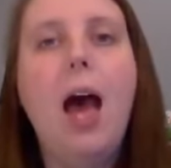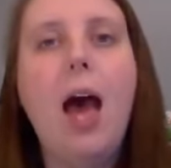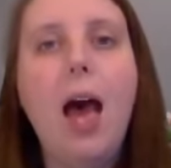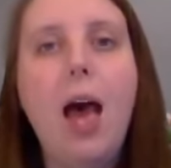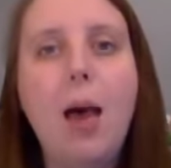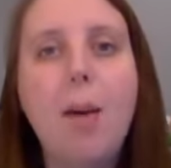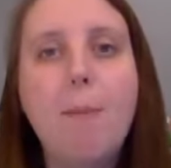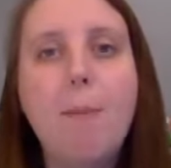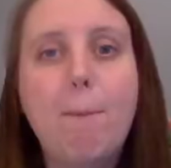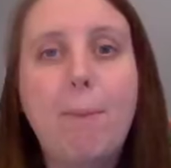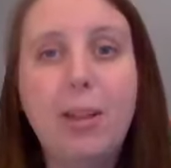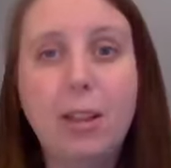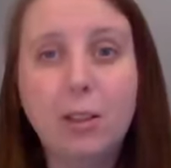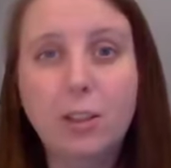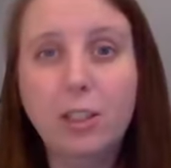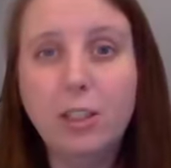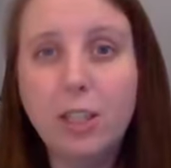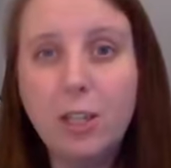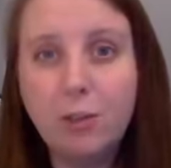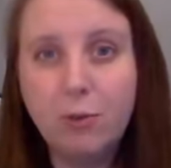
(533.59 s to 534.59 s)

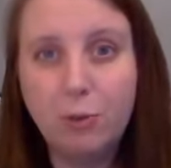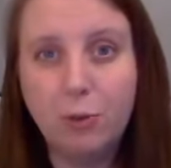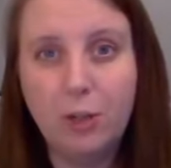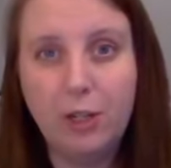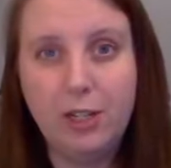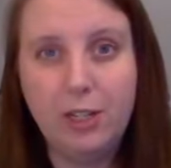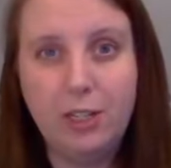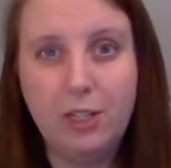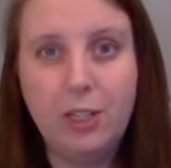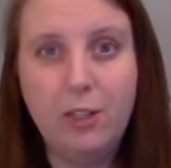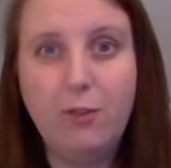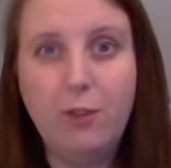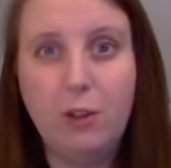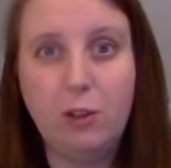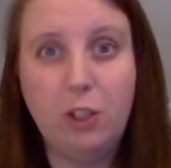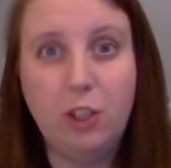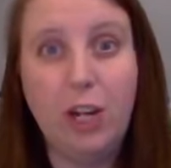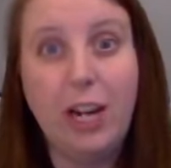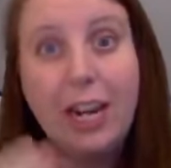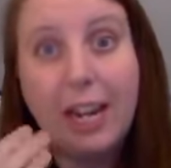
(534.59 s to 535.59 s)
but looking forward into the
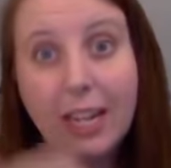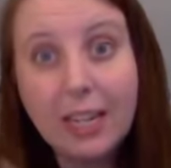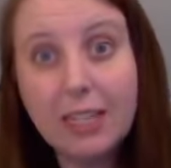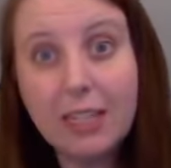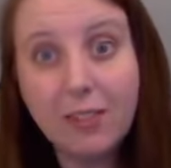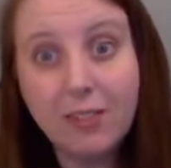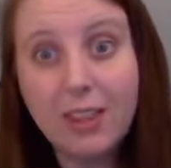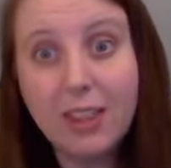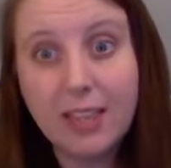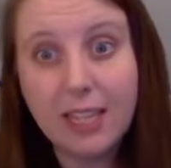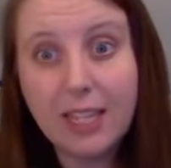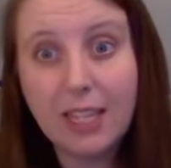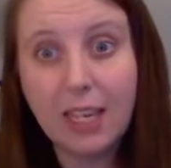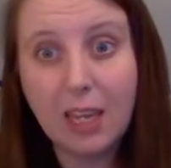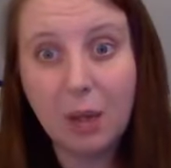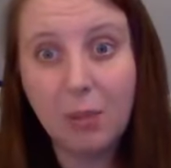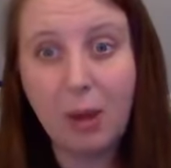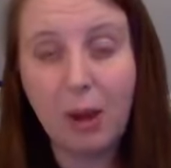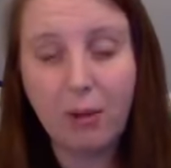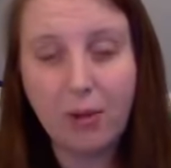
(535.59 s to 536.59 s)
future and even
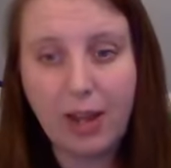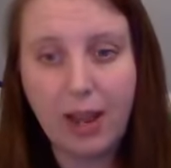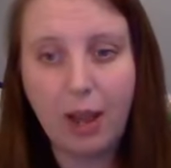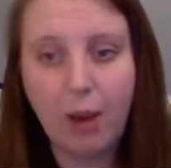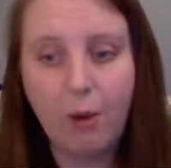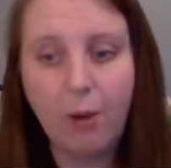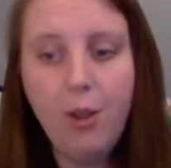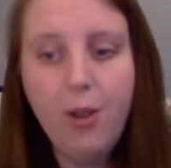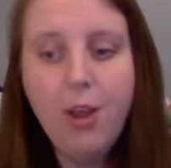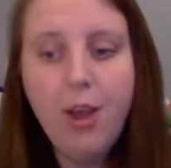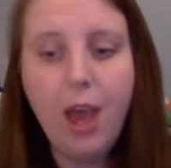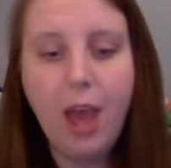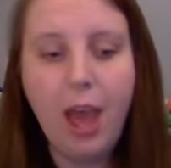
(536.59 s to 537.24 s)
thinking about now,